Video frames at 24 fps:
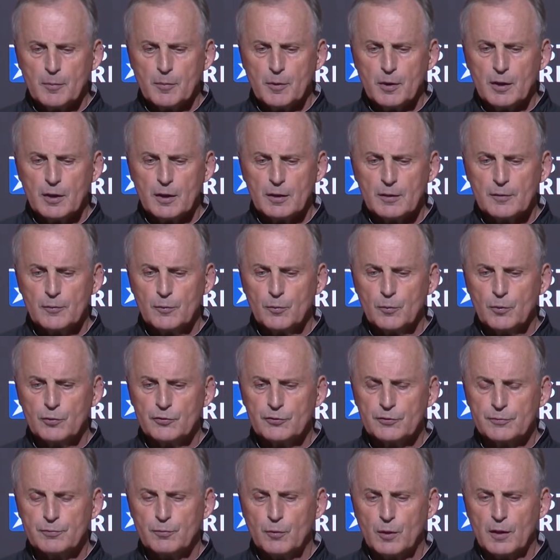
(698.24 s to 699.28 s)
uh,
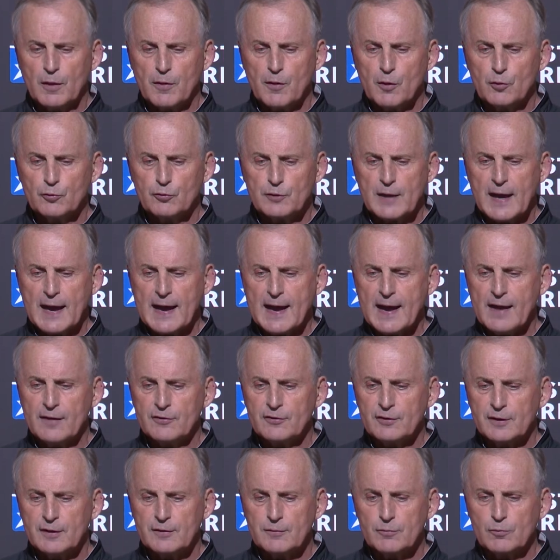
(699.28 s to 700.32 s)
was one of those
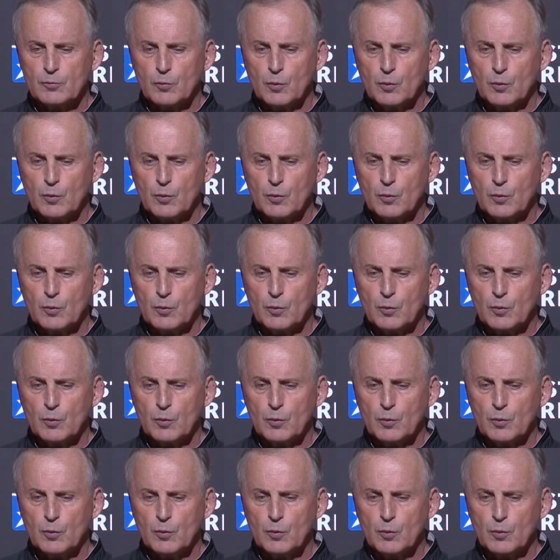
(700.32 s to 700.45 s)
guys that